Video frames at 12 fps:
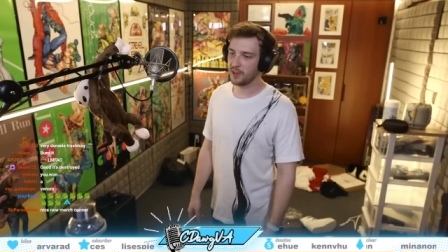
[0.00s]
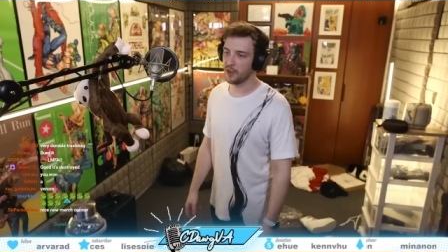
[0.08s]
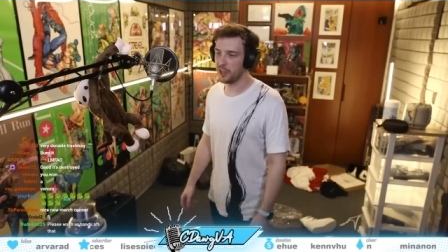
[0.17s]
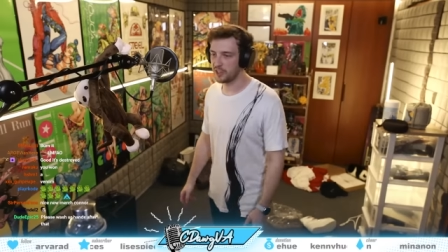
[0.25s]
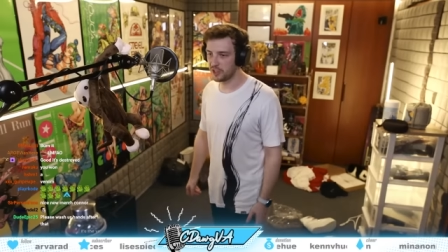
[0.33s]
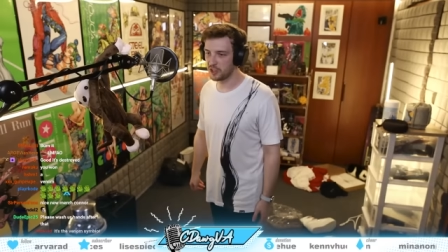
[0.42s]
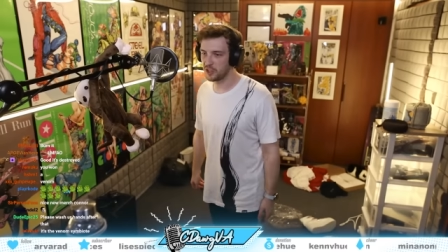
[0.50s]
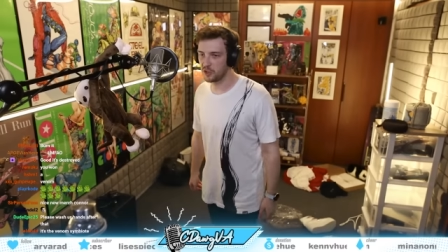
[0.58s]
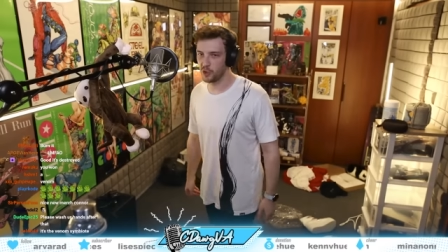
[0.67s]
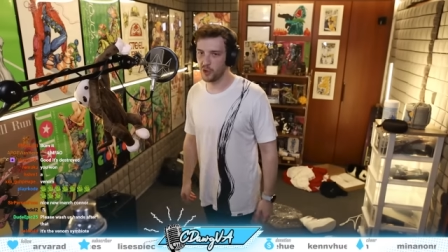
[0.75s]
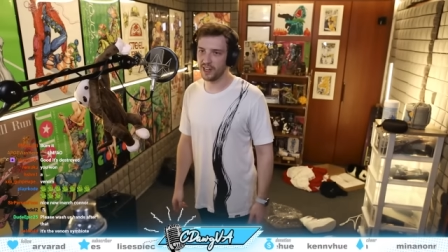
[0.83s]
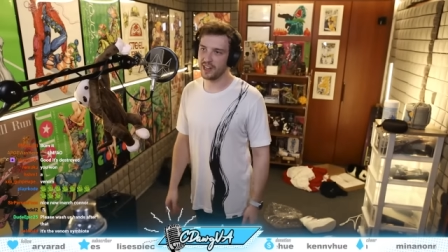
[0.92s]
Good, it's
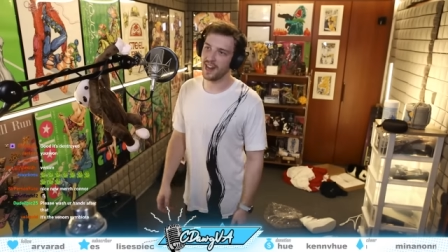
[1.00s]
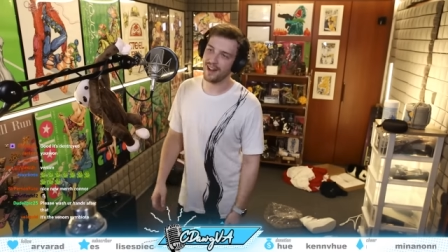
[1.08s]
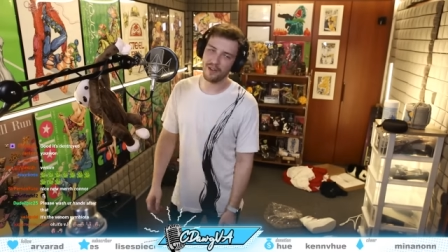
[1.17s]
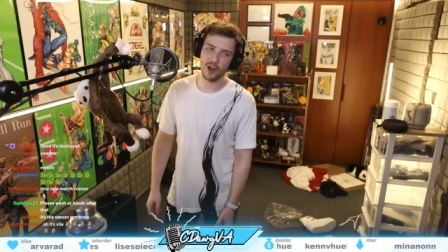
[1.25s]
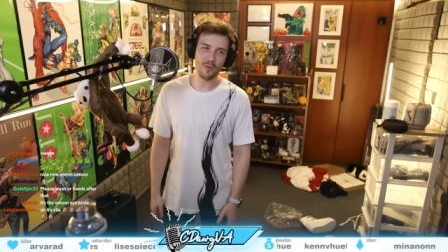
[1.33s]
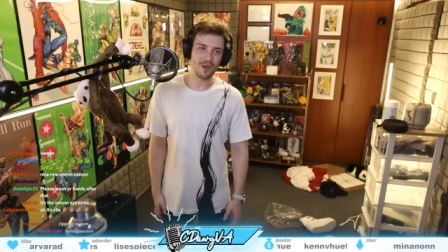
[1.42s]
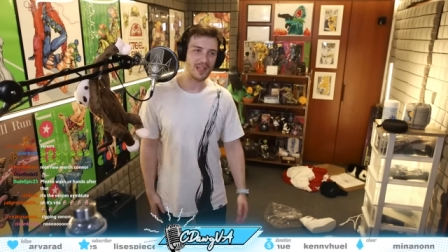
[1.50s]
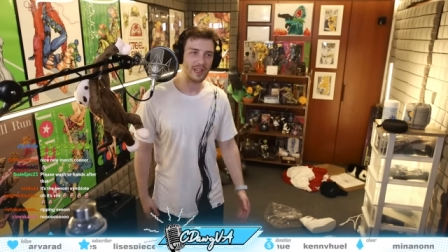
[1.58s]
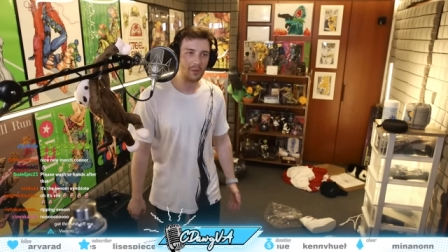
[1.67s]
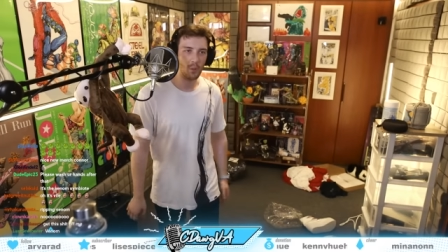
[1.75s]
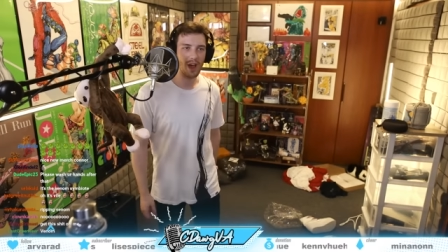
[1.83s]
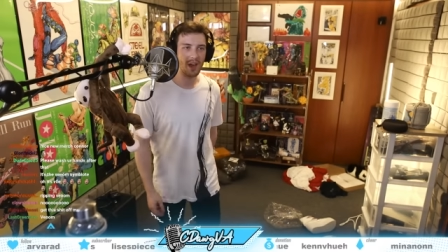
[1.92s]
destroyed. Now nobody
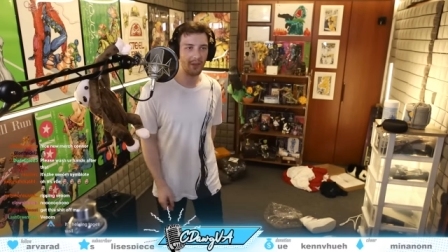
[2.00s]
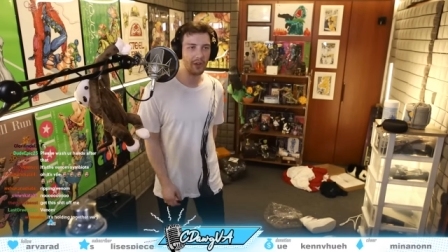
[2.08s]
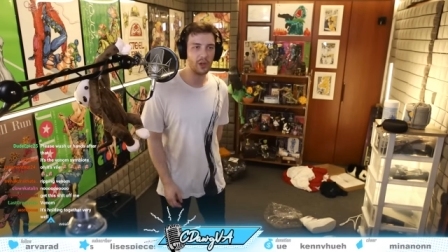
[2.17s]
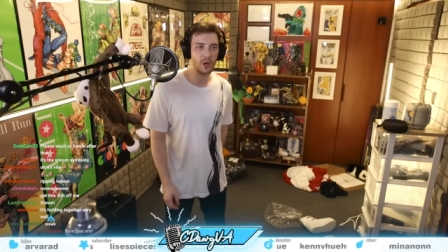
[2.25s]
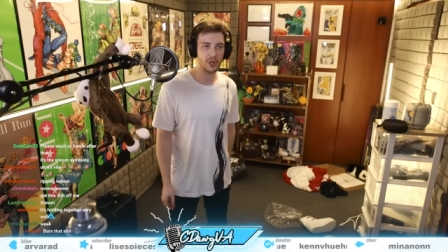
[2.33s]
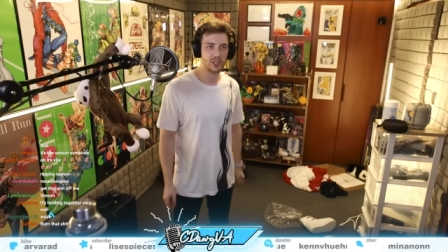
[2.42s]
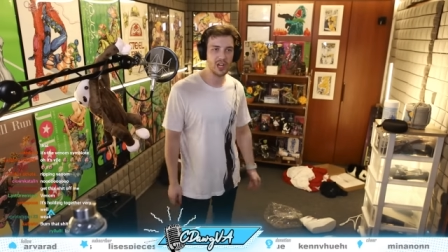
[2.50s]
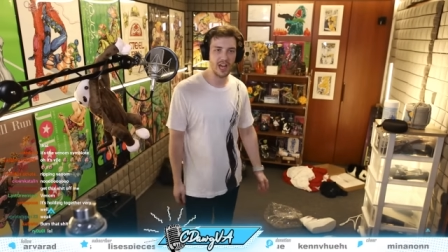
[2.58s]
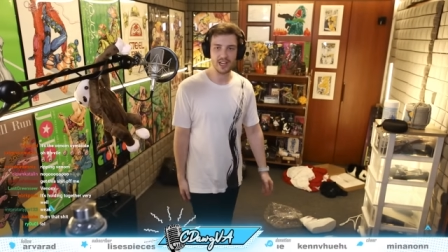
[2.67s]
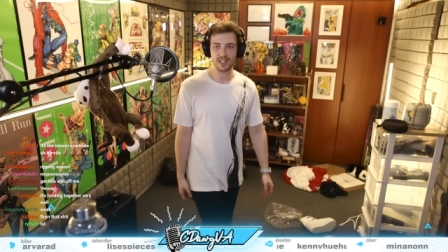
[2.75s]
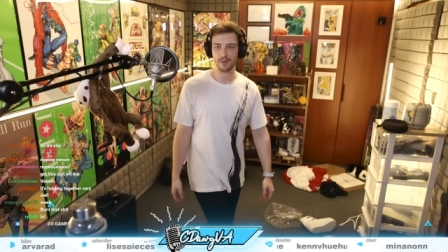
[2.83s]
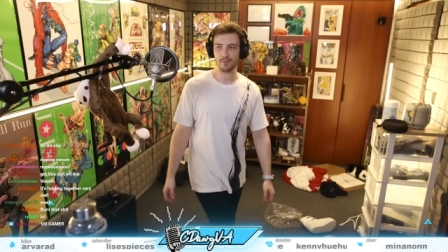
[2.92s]
can wear the cursed
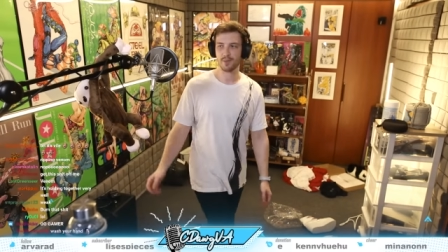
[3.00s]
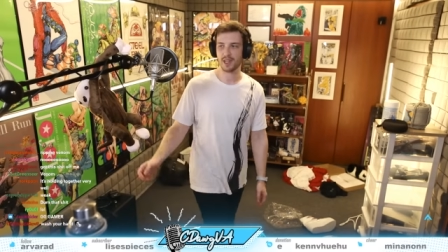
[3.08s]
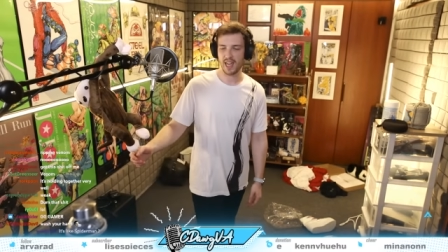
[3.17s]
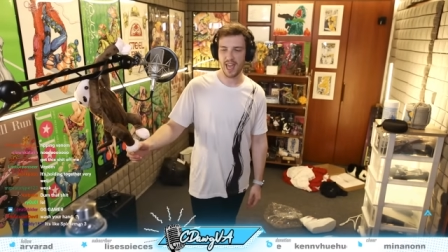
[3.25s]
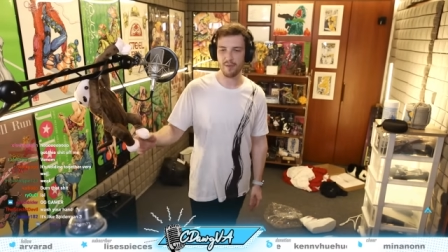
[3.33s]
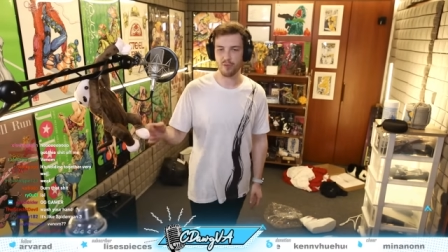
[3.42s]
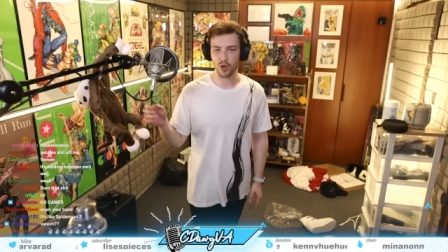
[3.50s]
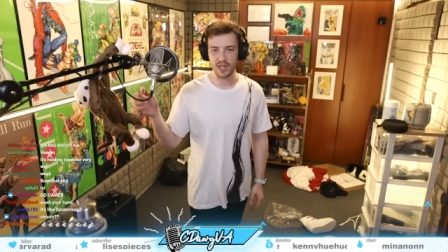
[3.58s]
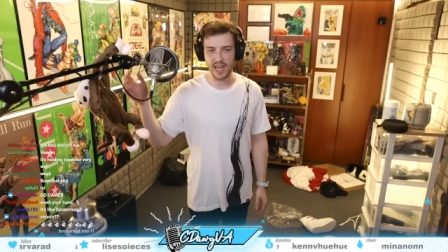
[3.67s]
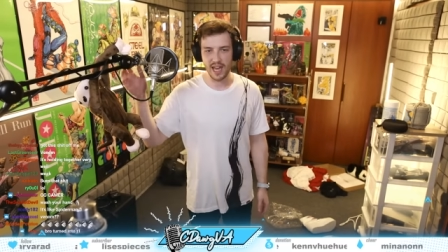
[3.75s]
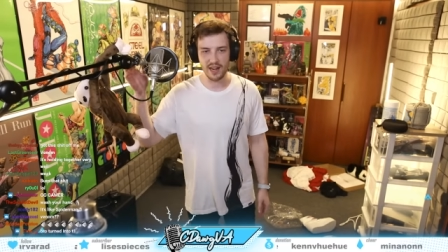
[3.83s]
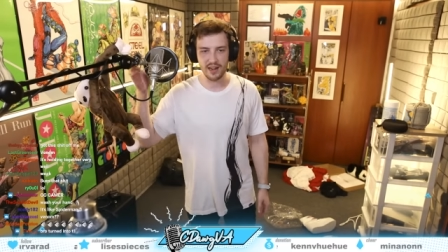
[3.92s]
item ever
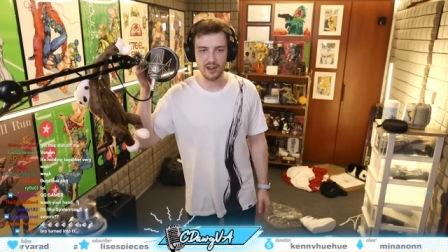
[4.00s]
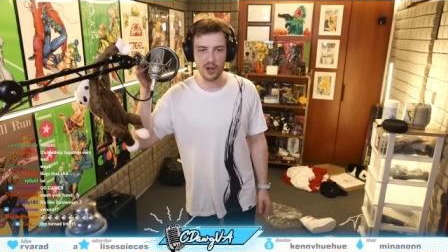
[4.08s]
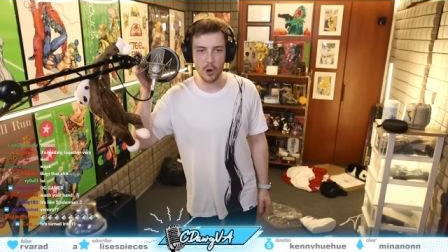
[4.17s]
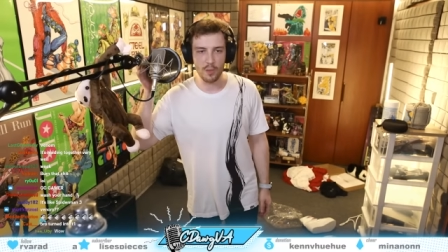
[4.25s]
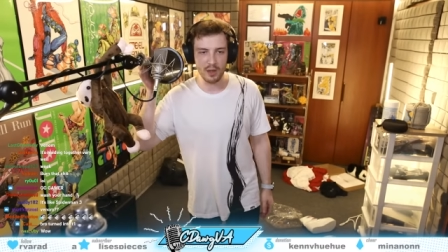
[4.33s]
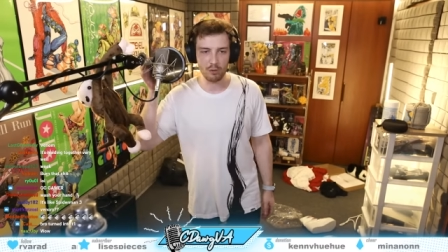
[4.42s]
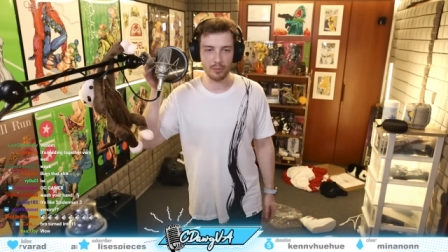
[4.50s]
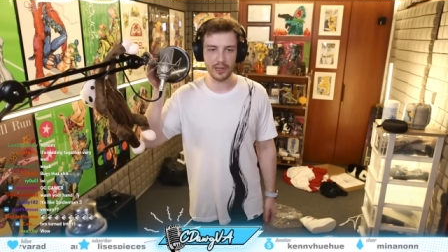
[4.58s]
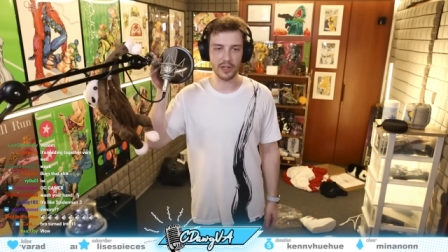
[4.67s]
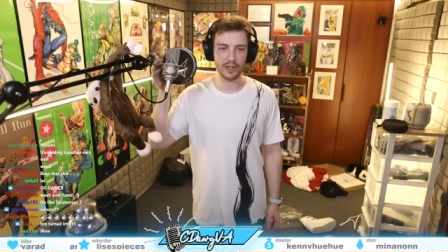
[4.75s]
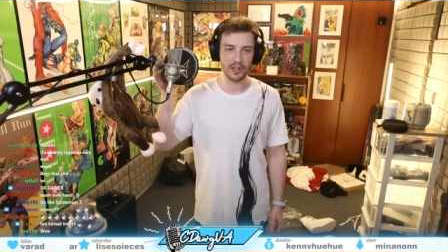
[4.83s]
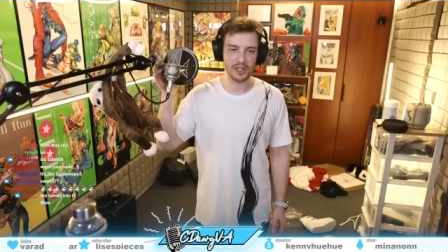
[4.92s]
again. Nobody will be
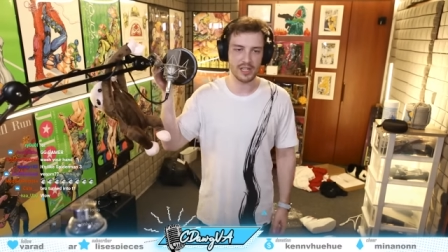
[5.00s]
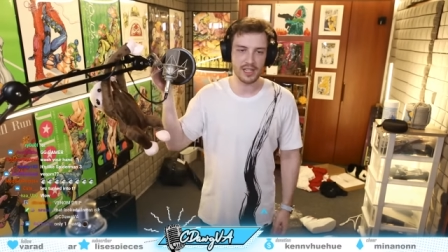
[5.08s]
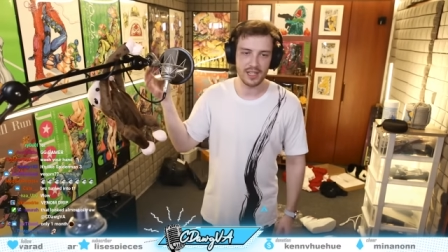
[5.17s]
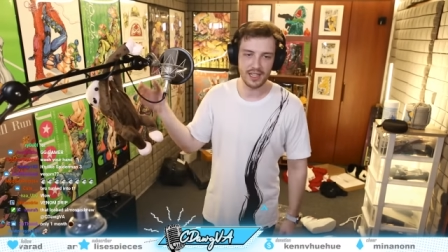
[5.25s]
hurt.